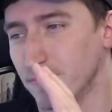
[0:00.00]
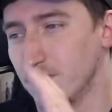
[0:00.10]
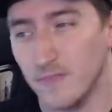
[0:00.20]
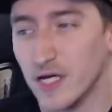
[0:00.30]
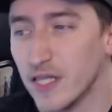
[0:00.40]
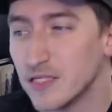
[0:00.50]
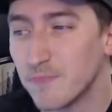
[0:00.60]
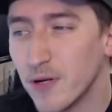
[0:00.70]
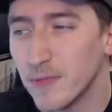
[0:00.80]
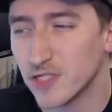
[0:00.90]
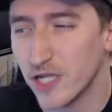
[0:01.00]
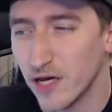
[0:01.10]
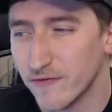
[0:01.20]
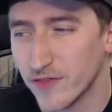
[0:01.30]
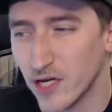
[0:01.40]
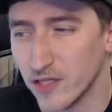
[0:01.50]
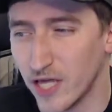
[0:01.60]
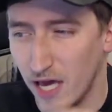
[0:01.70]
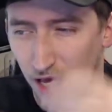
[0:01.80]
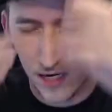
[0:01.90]
but it's pretty much nailed everything on the
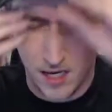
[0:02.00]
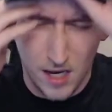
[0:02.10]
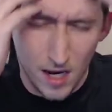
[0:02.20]
head.